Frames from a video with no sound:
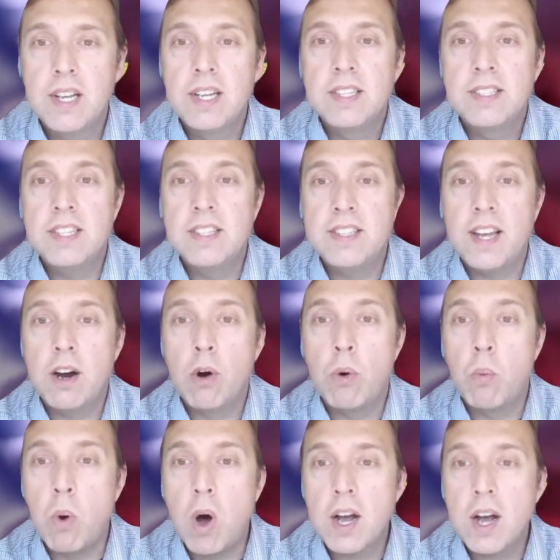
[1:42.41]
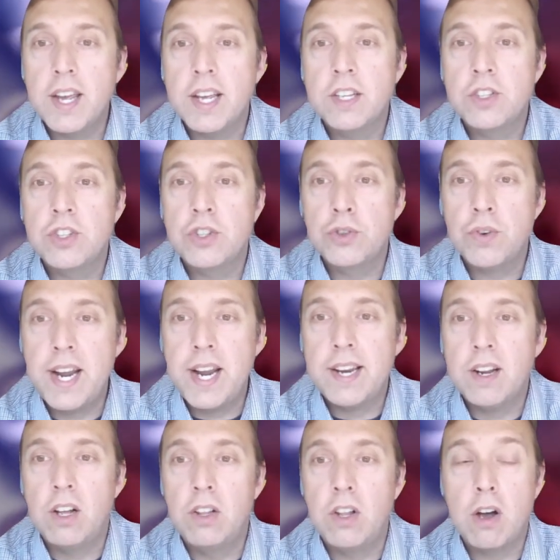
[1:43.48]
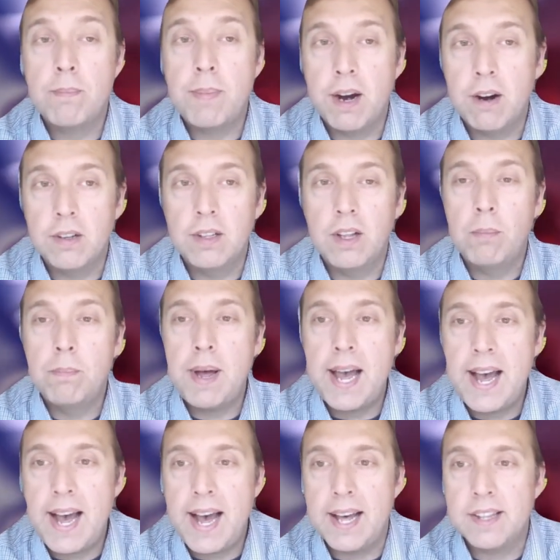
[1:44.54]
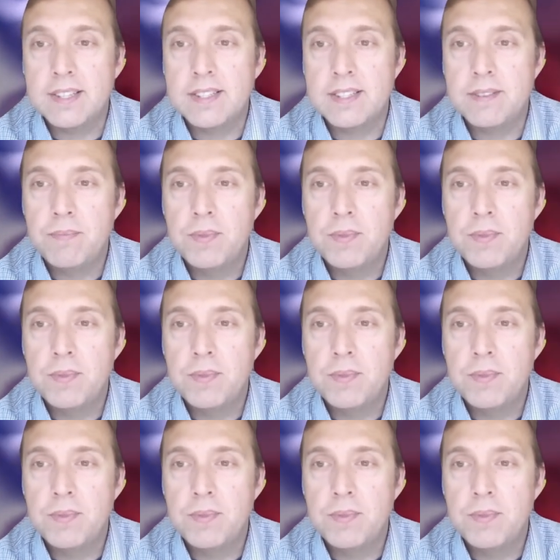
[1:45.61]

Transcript: since they are walking straight along parallel paths.